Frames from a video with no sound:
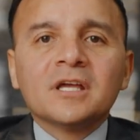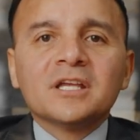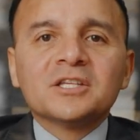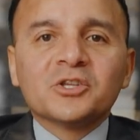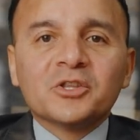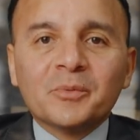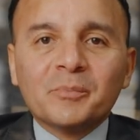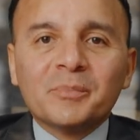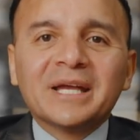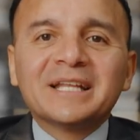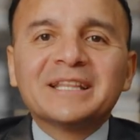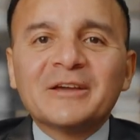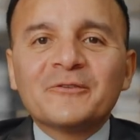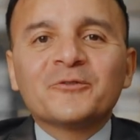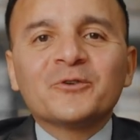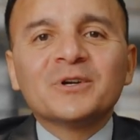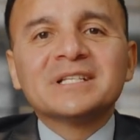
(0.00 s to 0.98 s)
So the big
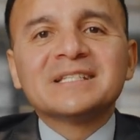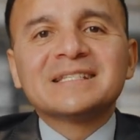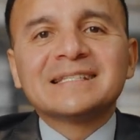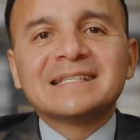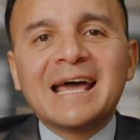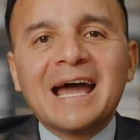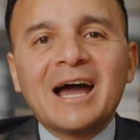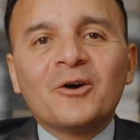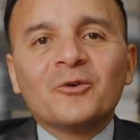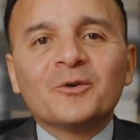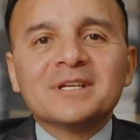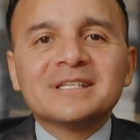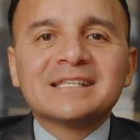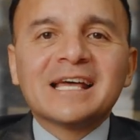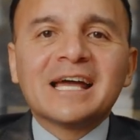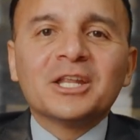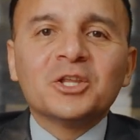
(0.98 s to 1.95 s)
difference now
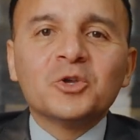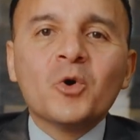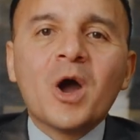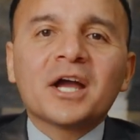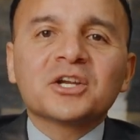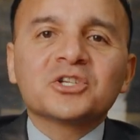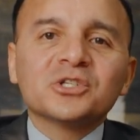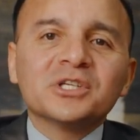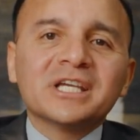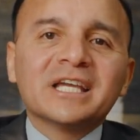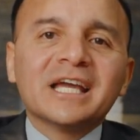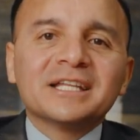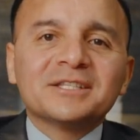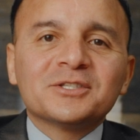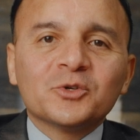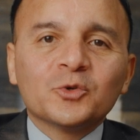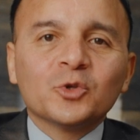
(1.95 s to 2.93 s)
is that you actually
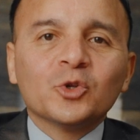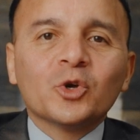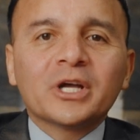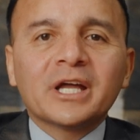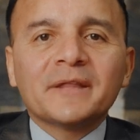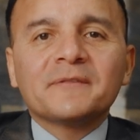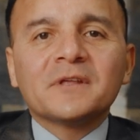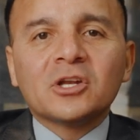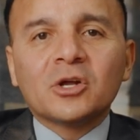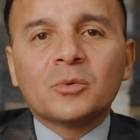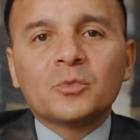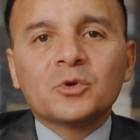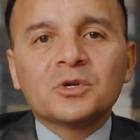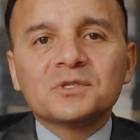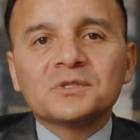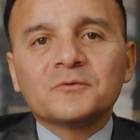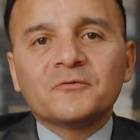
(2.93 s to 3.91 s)
get to look at the
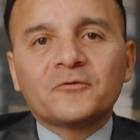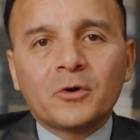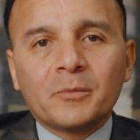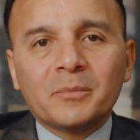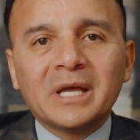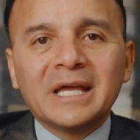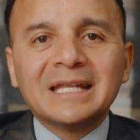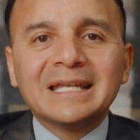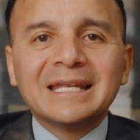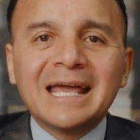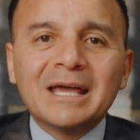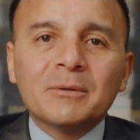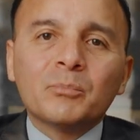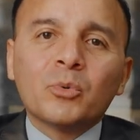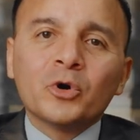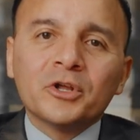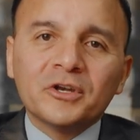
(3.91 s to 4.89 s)
numbers from a
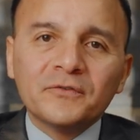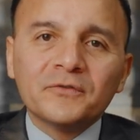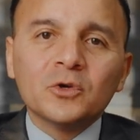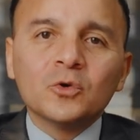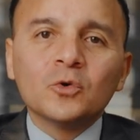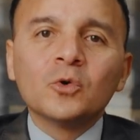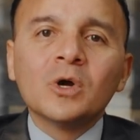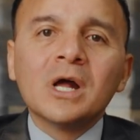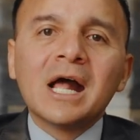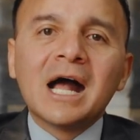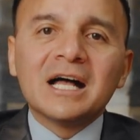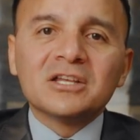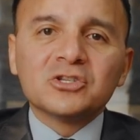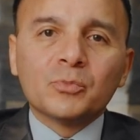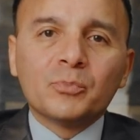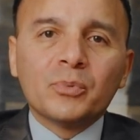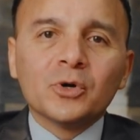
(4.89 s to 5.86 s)
net point of view
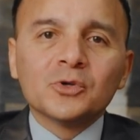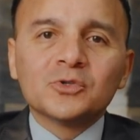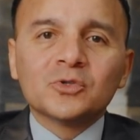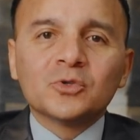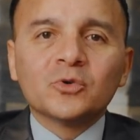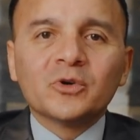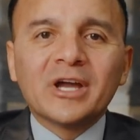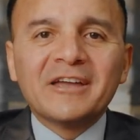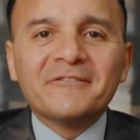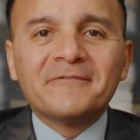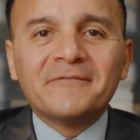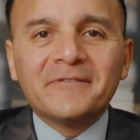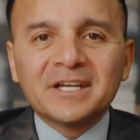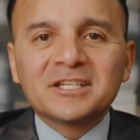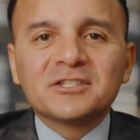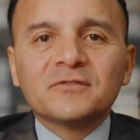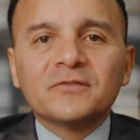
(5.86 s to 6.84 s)
as opposed to a
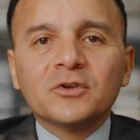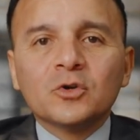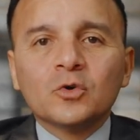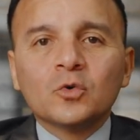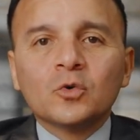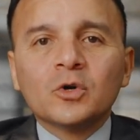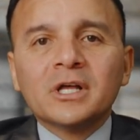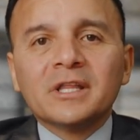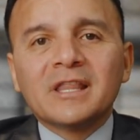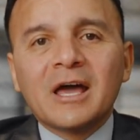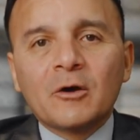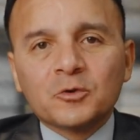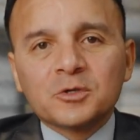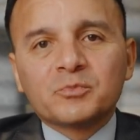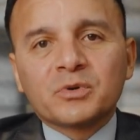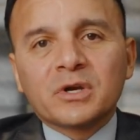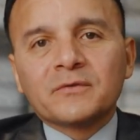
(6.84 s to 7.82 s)
fixed view that
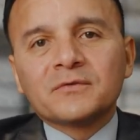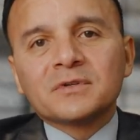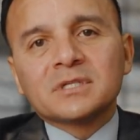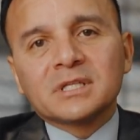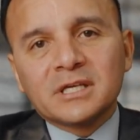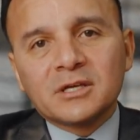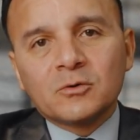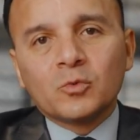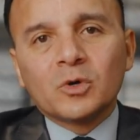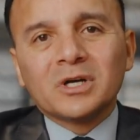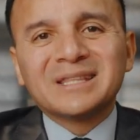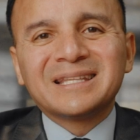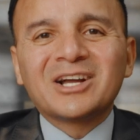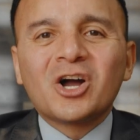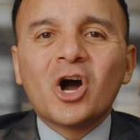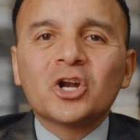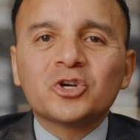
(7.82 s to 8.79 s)
was previously what
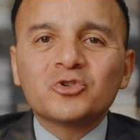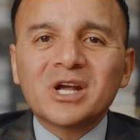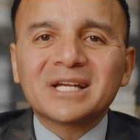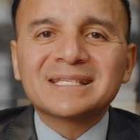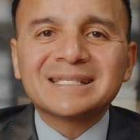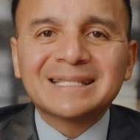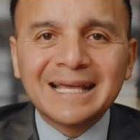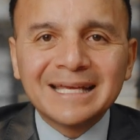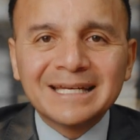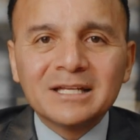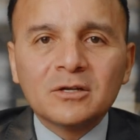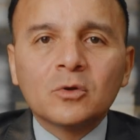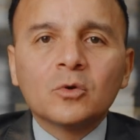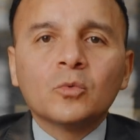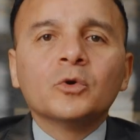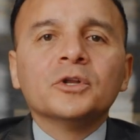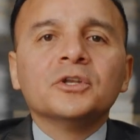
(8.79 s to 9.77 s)
the contract stated
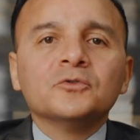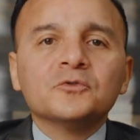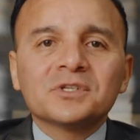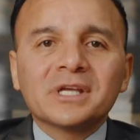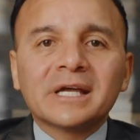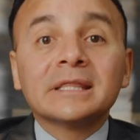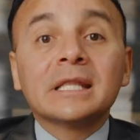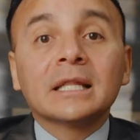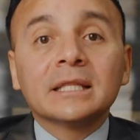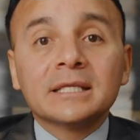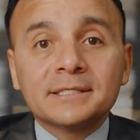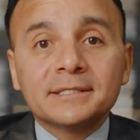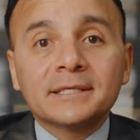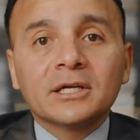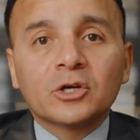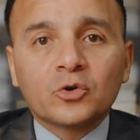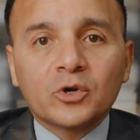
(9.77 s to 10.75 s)
when you signed that
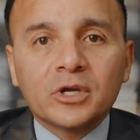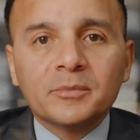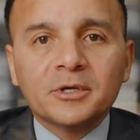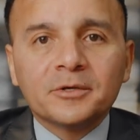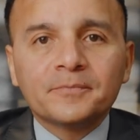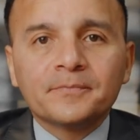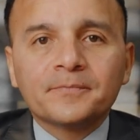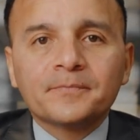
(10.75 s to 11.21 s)
listing agreement.